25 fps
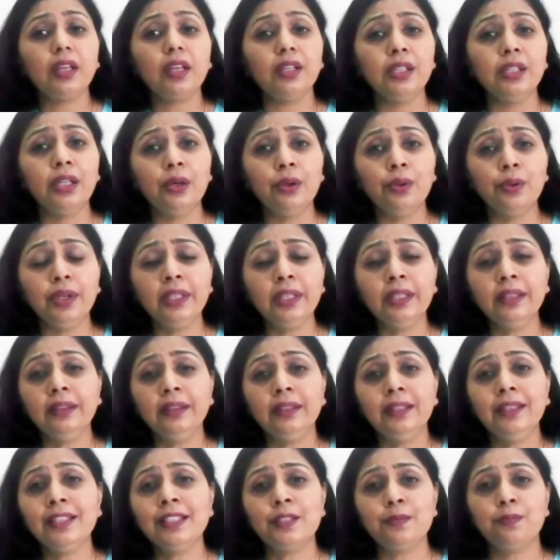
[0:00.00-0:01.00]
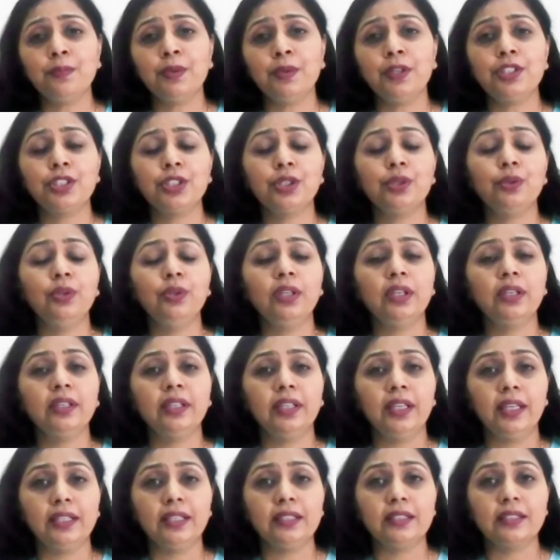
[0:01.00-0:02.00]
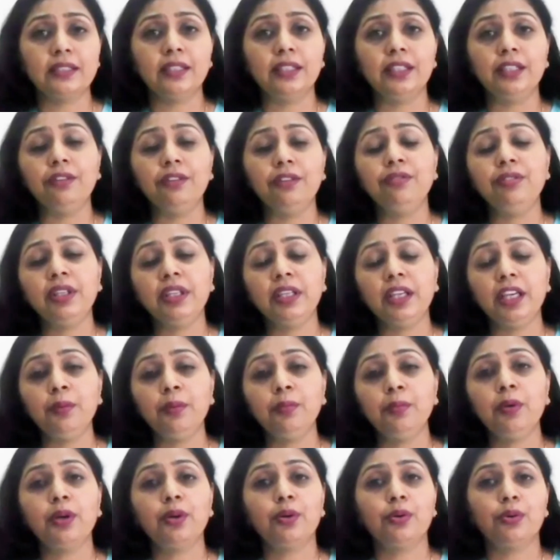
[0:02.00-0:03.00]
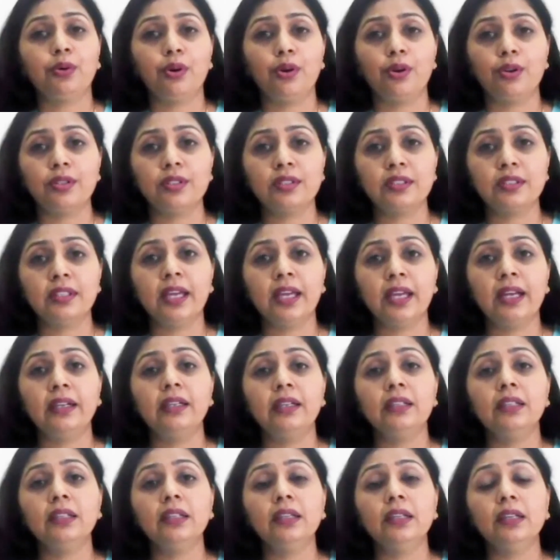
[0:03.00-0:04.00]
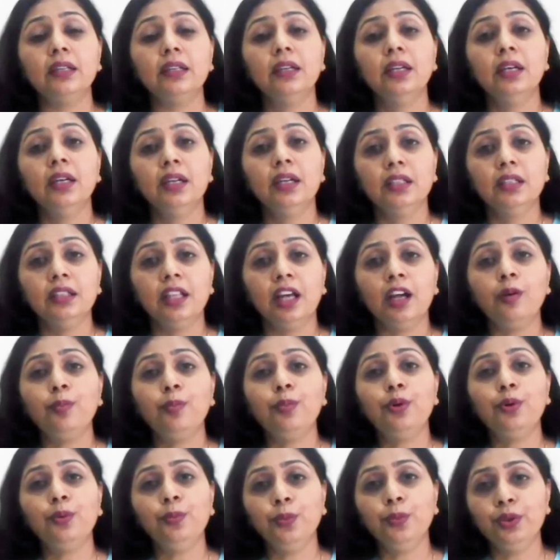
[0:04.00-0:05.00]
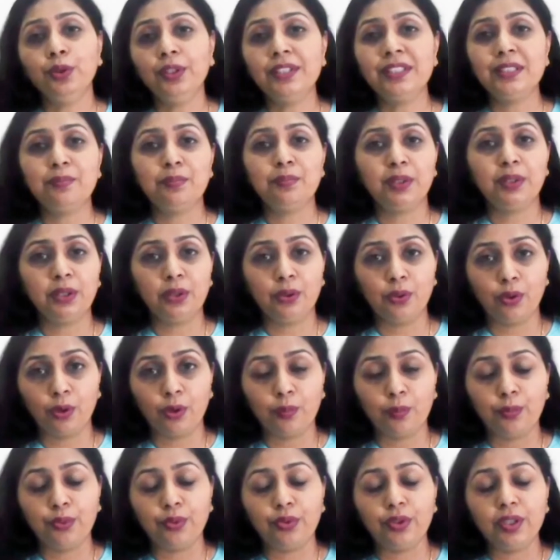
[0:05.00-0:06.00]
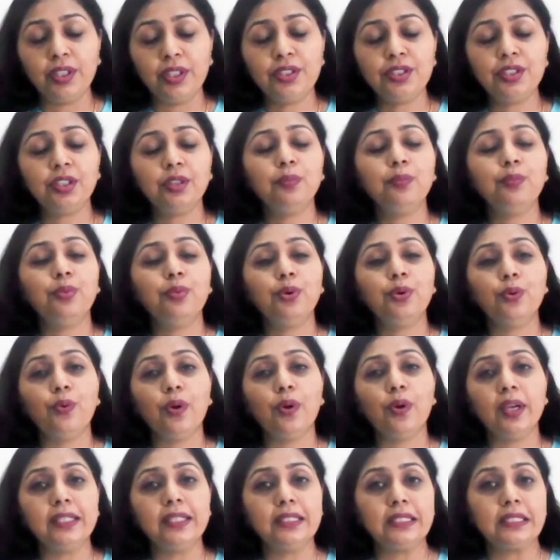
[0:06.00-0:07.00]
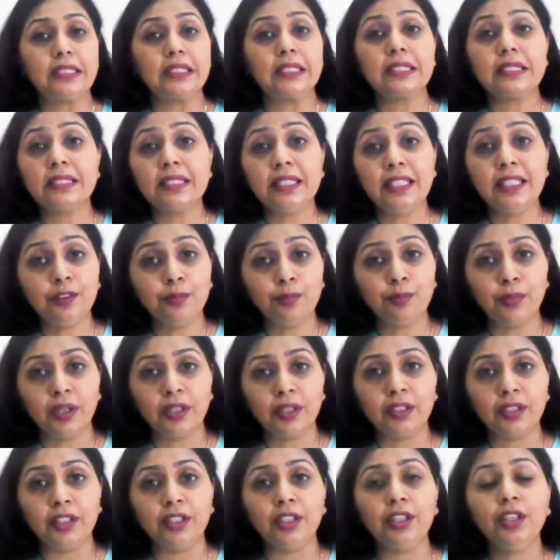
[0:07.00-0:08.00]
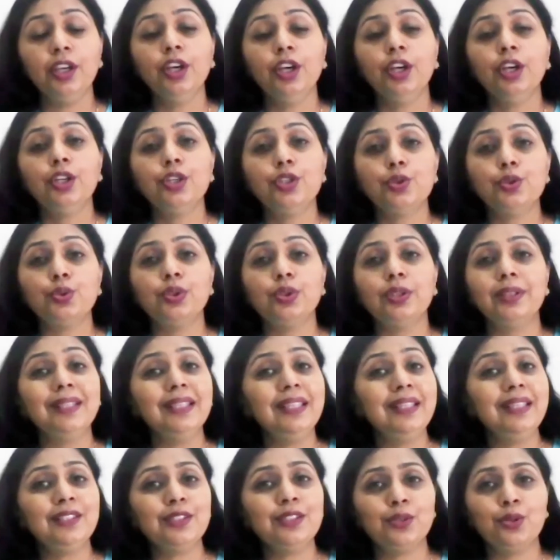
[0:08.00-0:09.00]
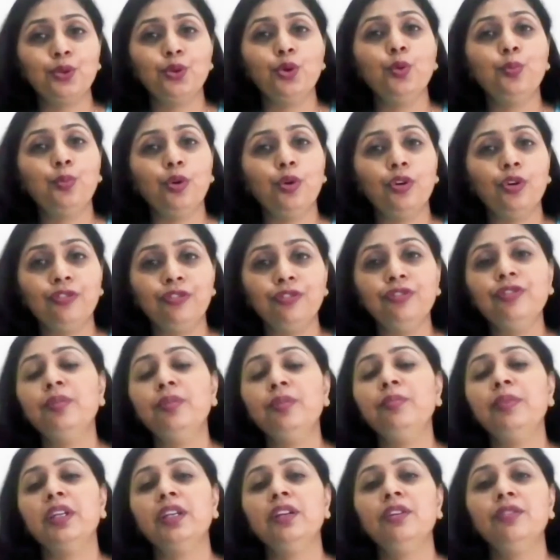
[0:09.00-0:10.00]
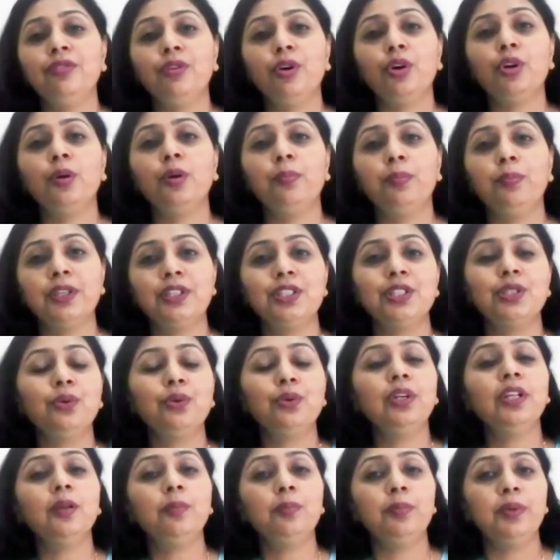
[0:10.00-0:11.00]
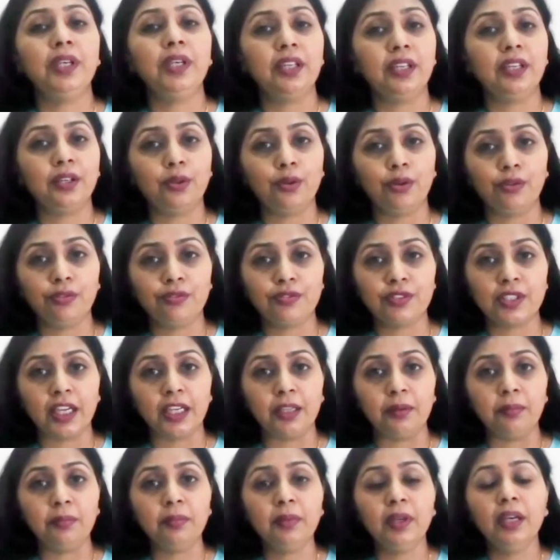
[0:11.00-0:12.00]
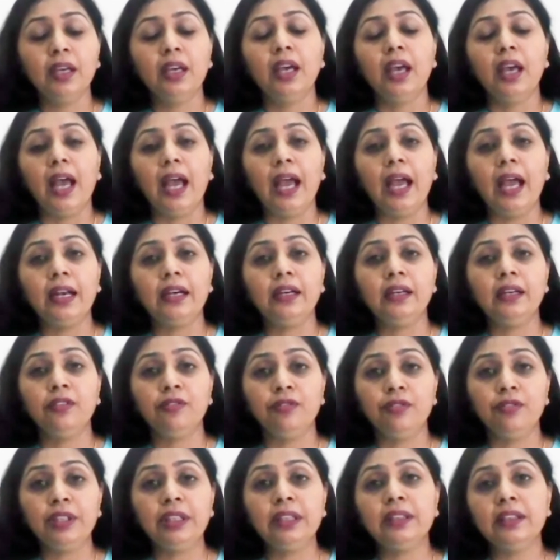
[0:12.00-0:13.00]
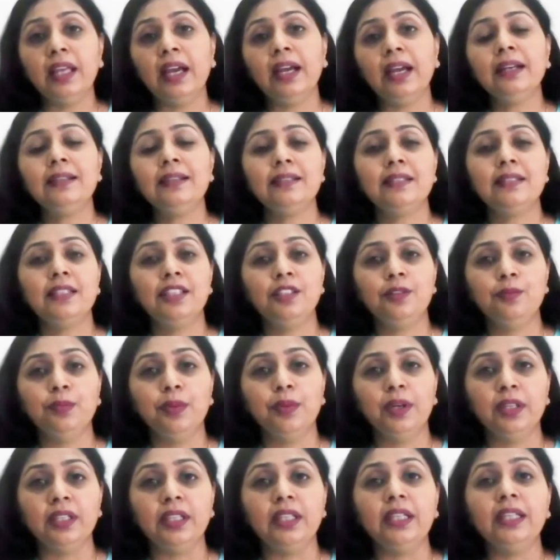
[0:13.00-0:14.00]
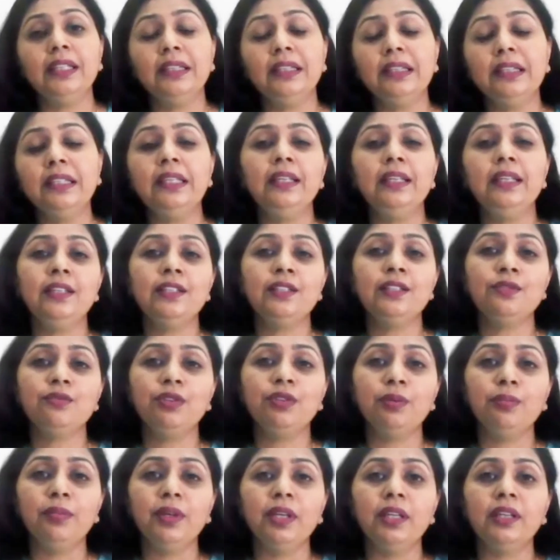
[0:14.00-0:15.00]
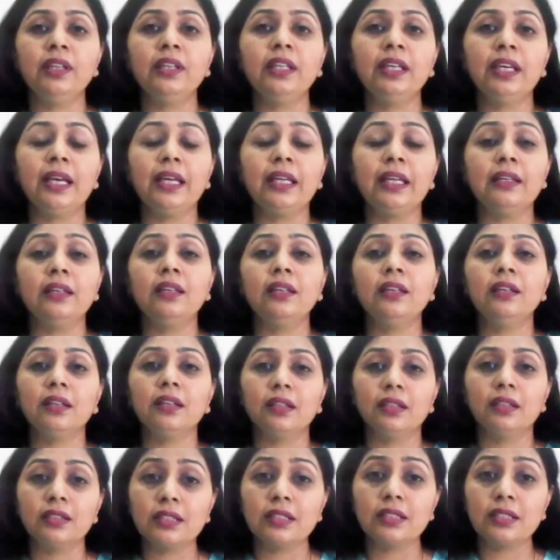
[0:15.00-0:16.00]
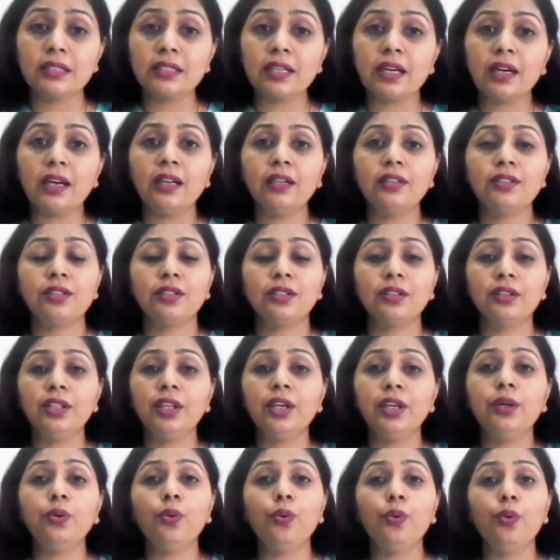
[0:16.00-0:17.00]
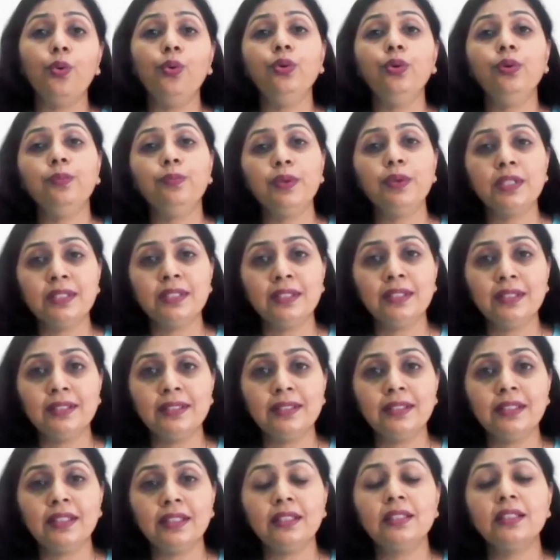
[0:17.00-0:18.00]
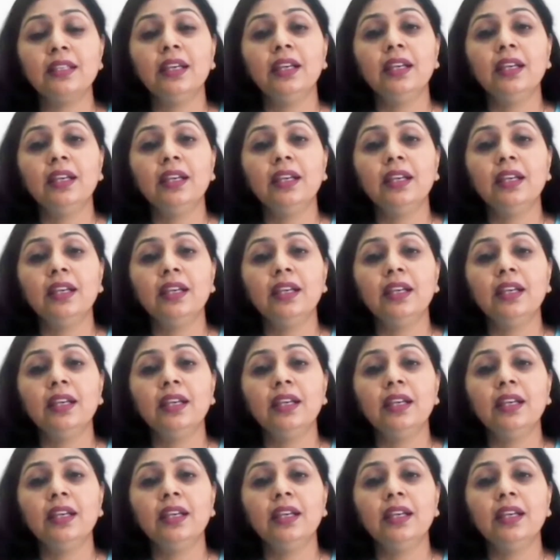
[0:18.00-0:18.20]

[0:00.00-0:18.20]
Now, in this particular case study, we came across that the Nagpur Municipal Corporation provides seed money to these group of women for a particular period of time. And with that seed money, these women can start their own businesses.